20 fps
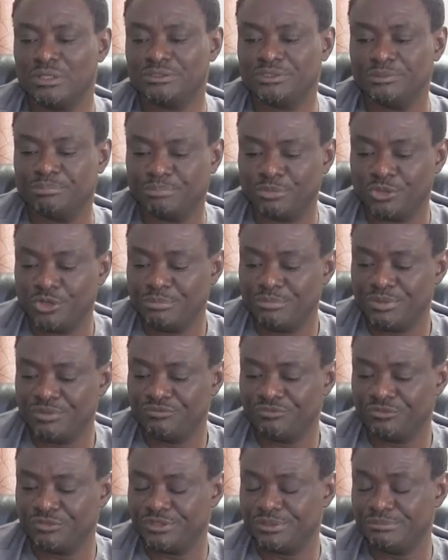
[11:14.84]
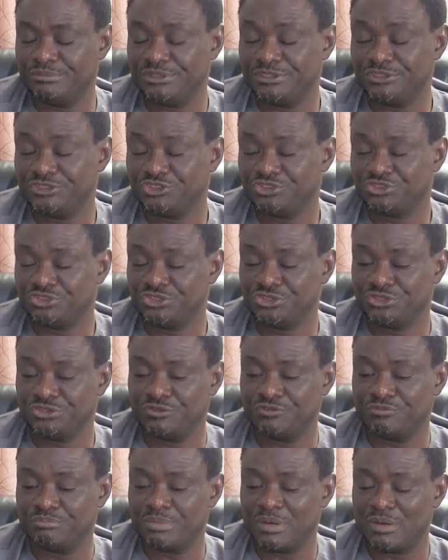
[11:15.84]
deployment from the Ministry
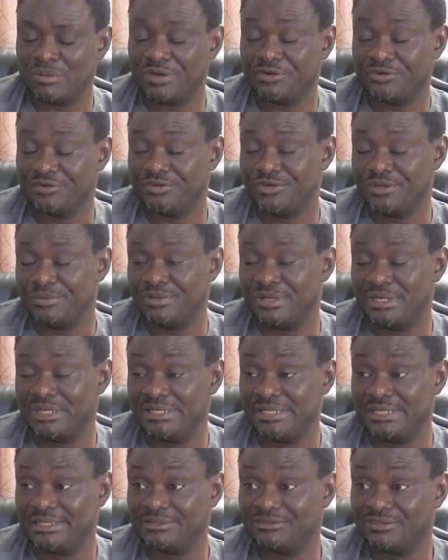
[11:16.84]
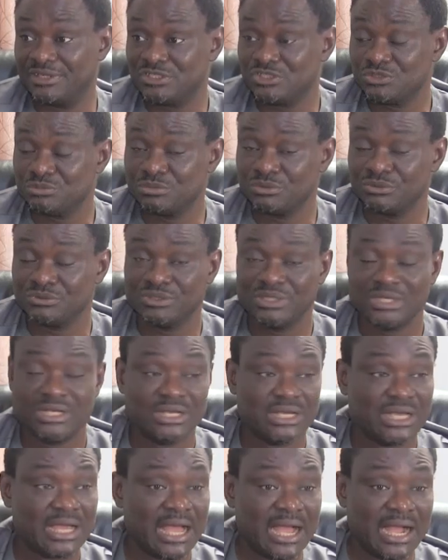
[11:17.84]
of Power, Renewable Energy and Transport
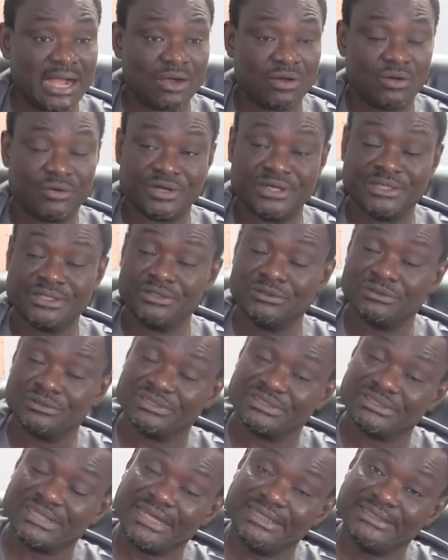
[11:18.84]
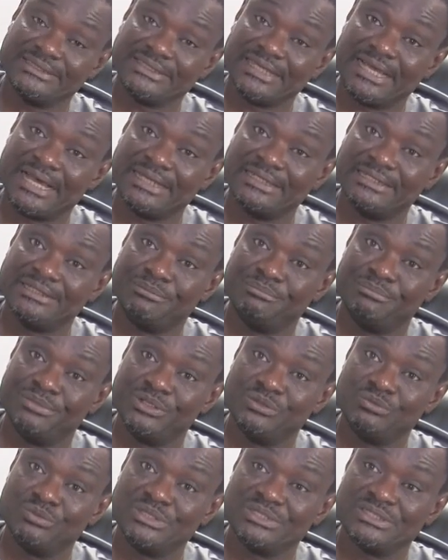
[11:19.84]
are currently on site at the
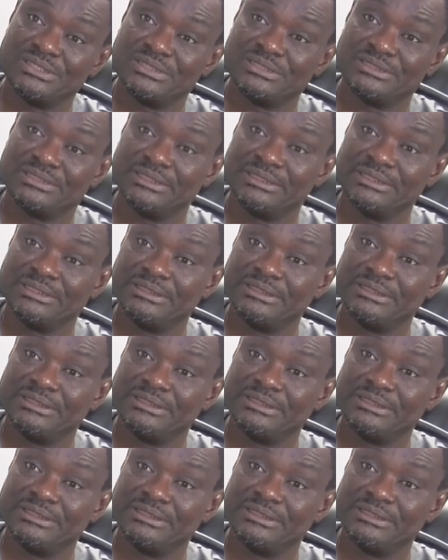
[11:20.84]
Benue State